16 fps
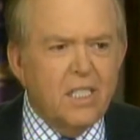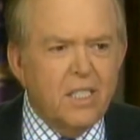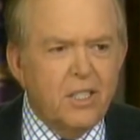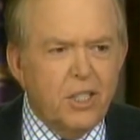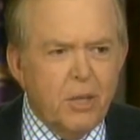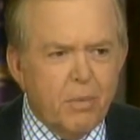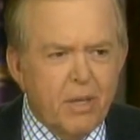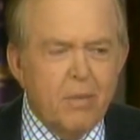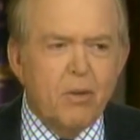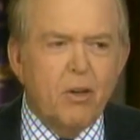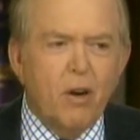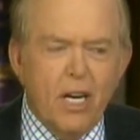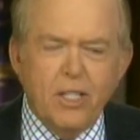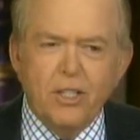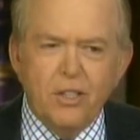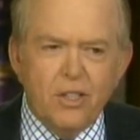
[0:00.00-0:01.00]
the Citizenship and
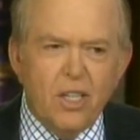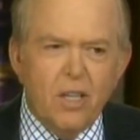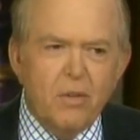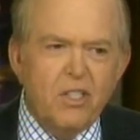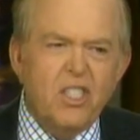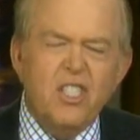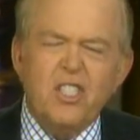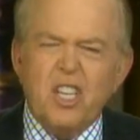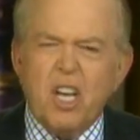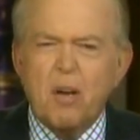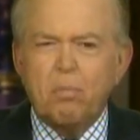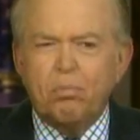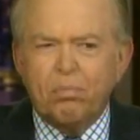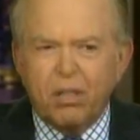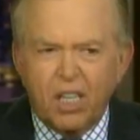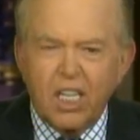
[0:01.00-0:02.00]
Immigration Services
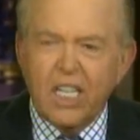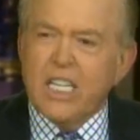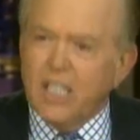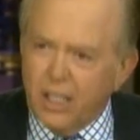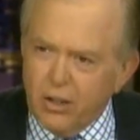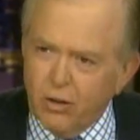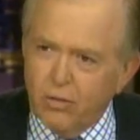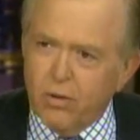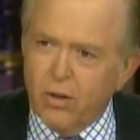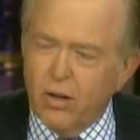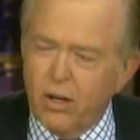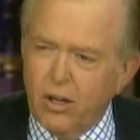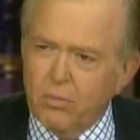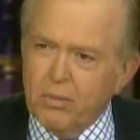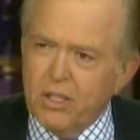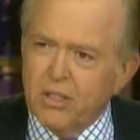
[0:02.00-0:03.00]
completely
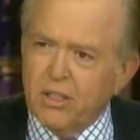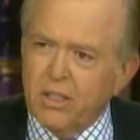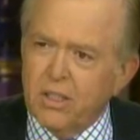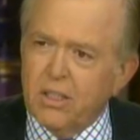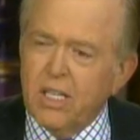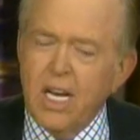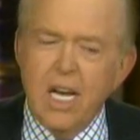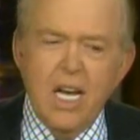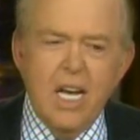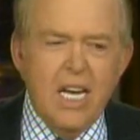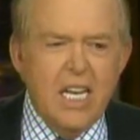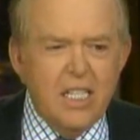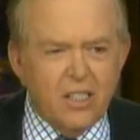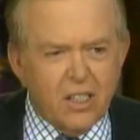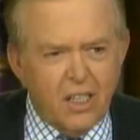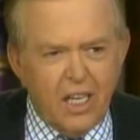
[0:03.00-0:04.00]
overhauled, because
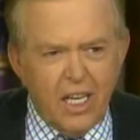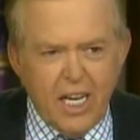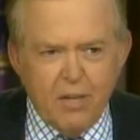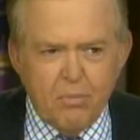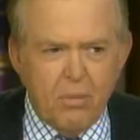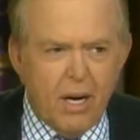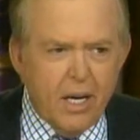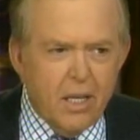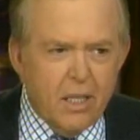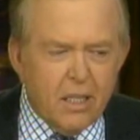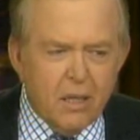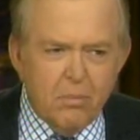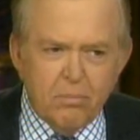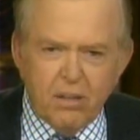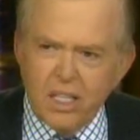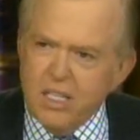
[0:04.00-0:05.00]
it's led by
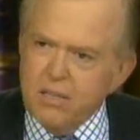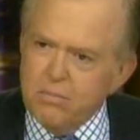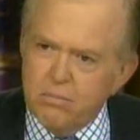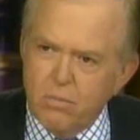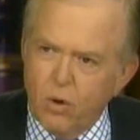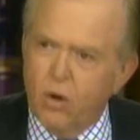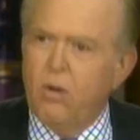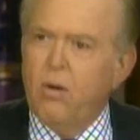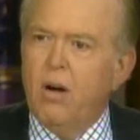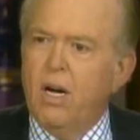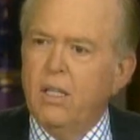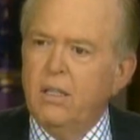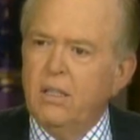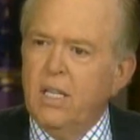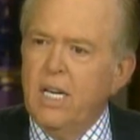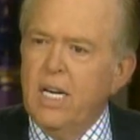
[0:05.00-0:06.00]
complete
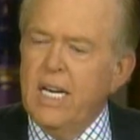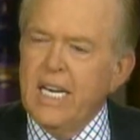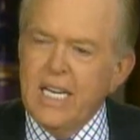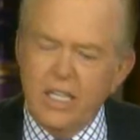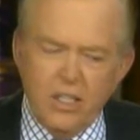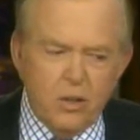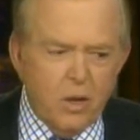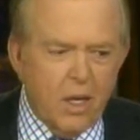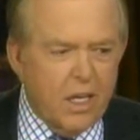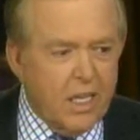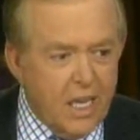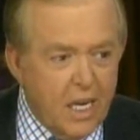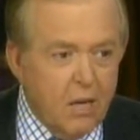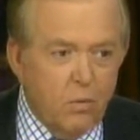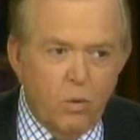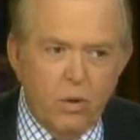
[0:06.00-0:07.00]
morons. It is
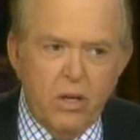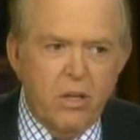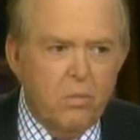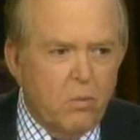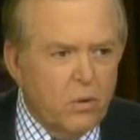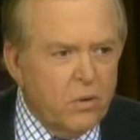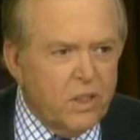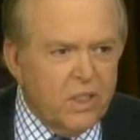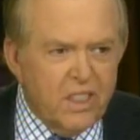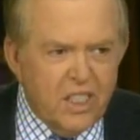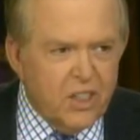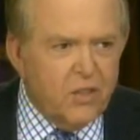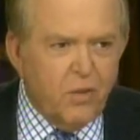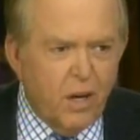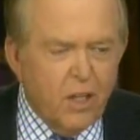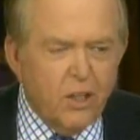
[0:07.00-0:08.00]
again one of the most
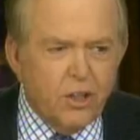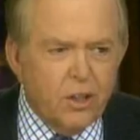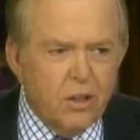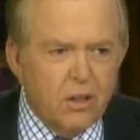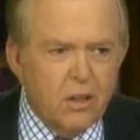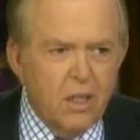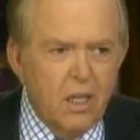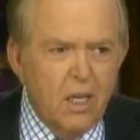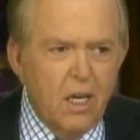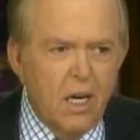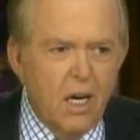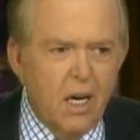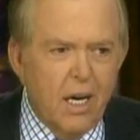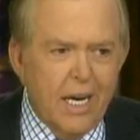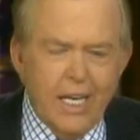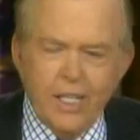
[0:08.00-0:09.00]
dysfunctional
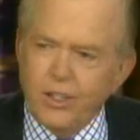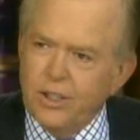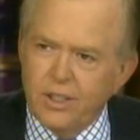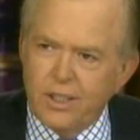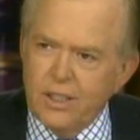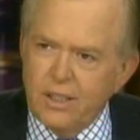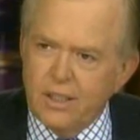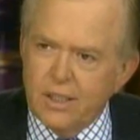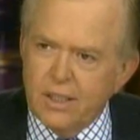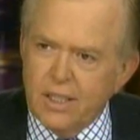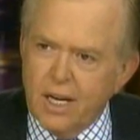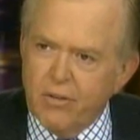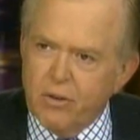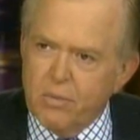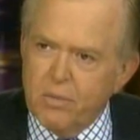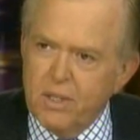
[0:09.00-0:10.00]
agencies in
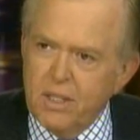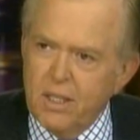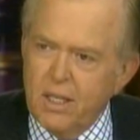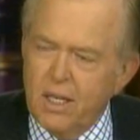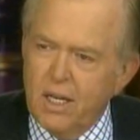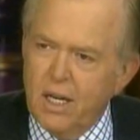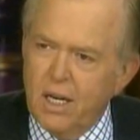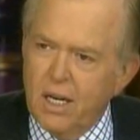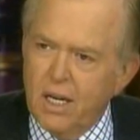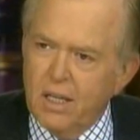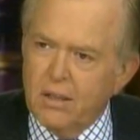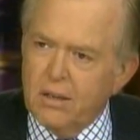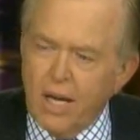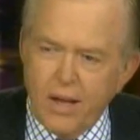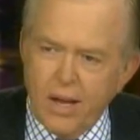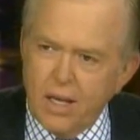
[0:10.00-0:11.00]
government.
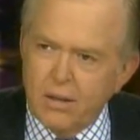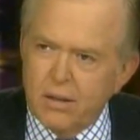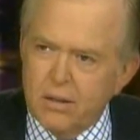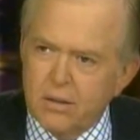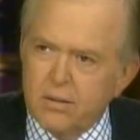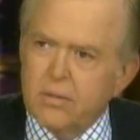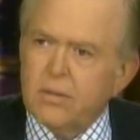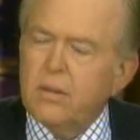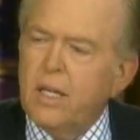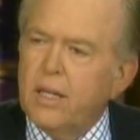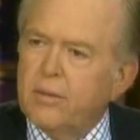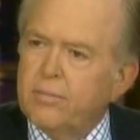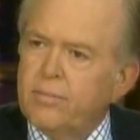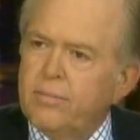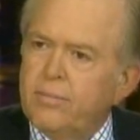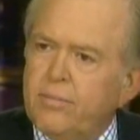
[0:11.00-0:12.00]
But we're a
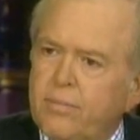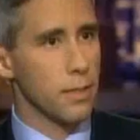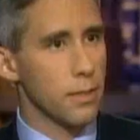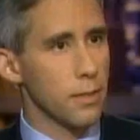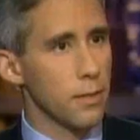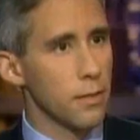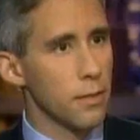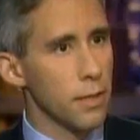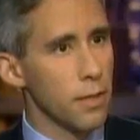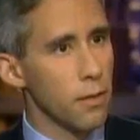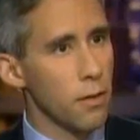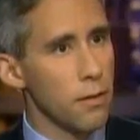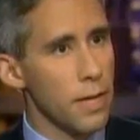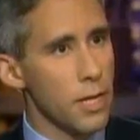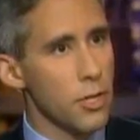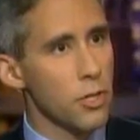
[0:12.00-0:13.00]
country of immigrants, and
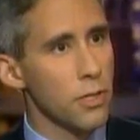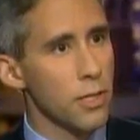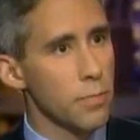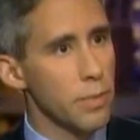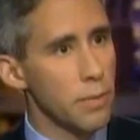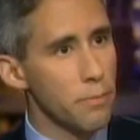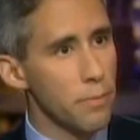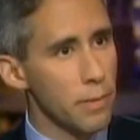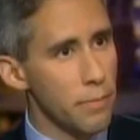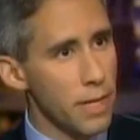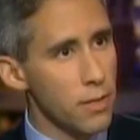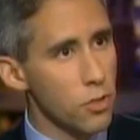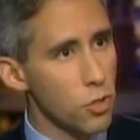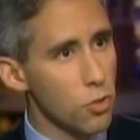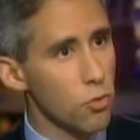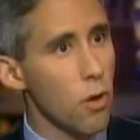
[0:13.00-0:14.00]
our nation has been
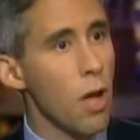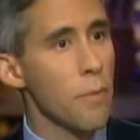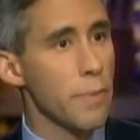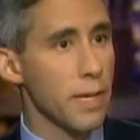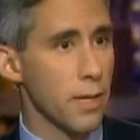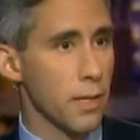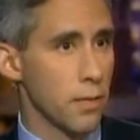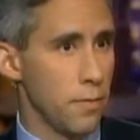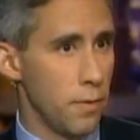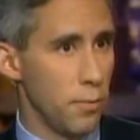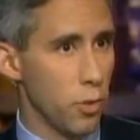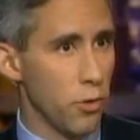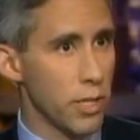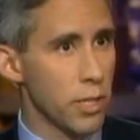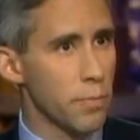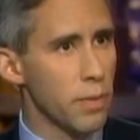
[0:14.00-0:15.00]
made strong because of
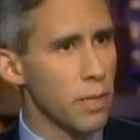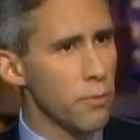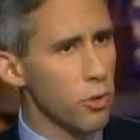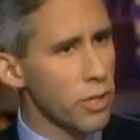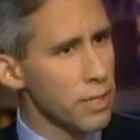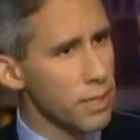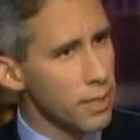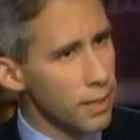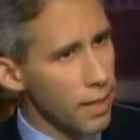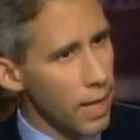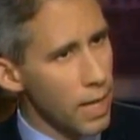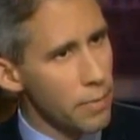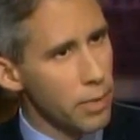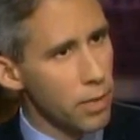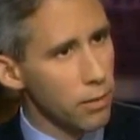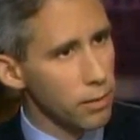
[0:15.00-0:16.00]
immigrants. But immigrants that
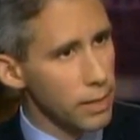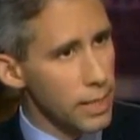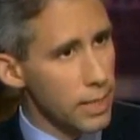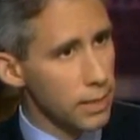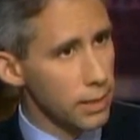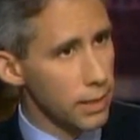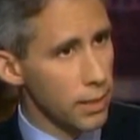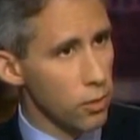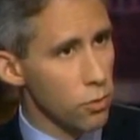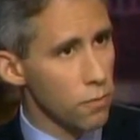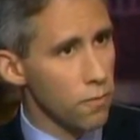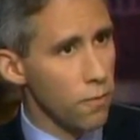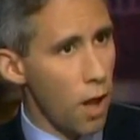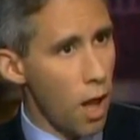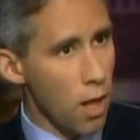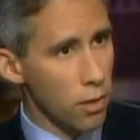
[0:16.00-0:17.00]
came here legally, who
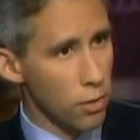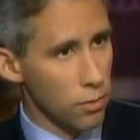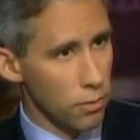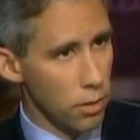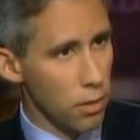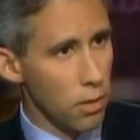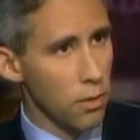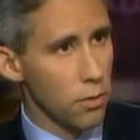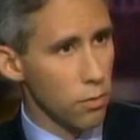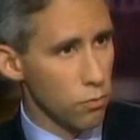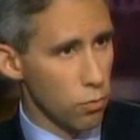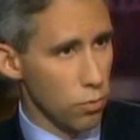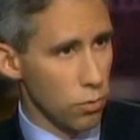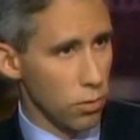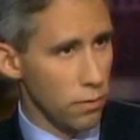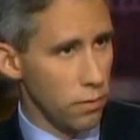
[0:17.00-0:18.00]
followed the
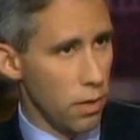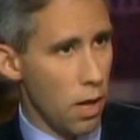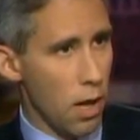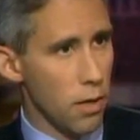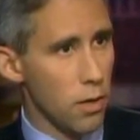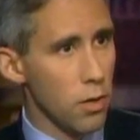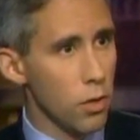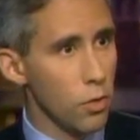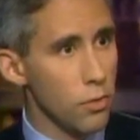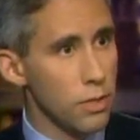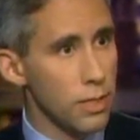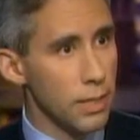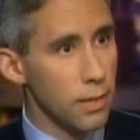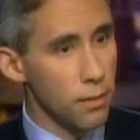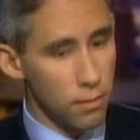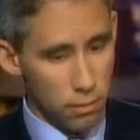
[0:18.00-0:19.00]
rule of law, who
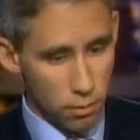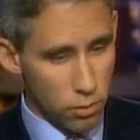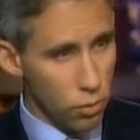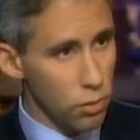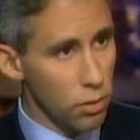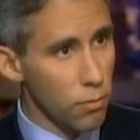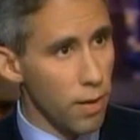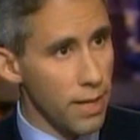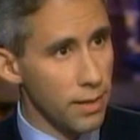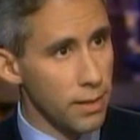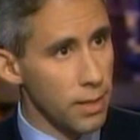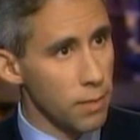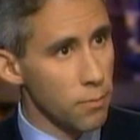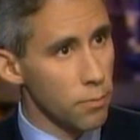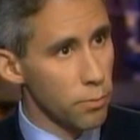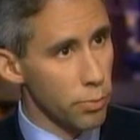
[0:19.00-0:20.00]
did the right
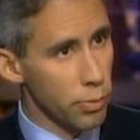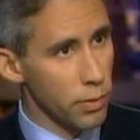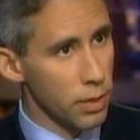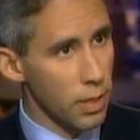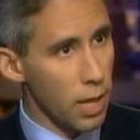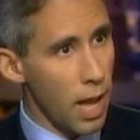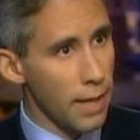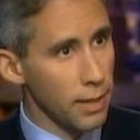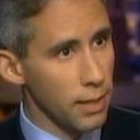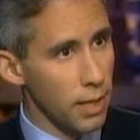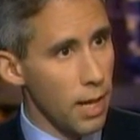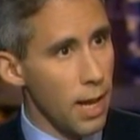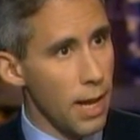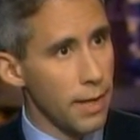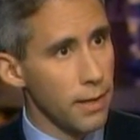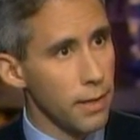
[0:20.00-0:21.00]
thing, got in
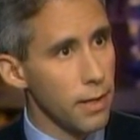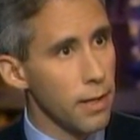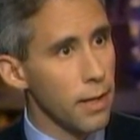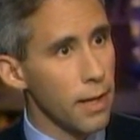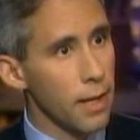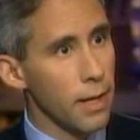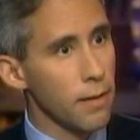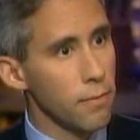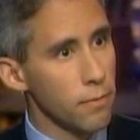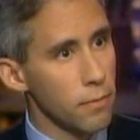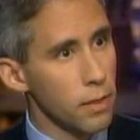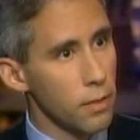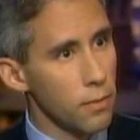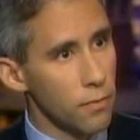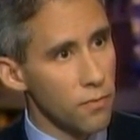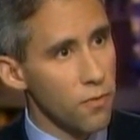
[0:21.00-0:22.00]
line,
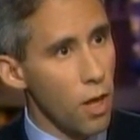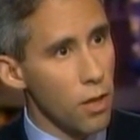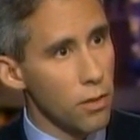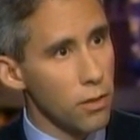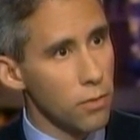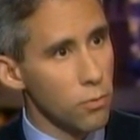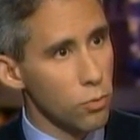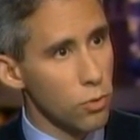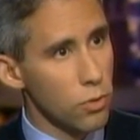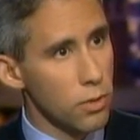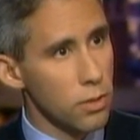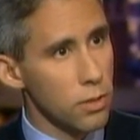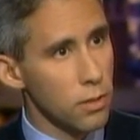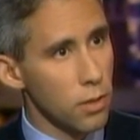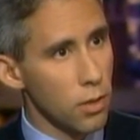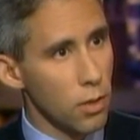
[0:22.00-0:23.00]
and followed the
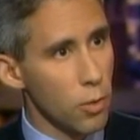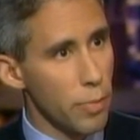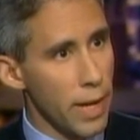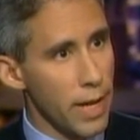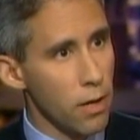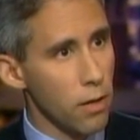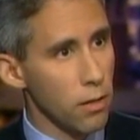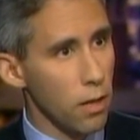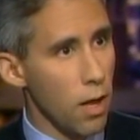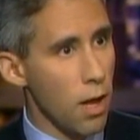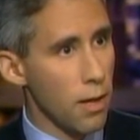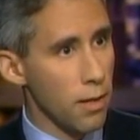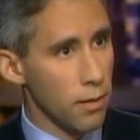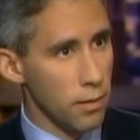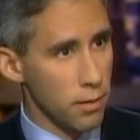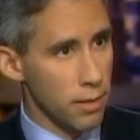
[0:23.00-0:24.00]
rules, obeyed our law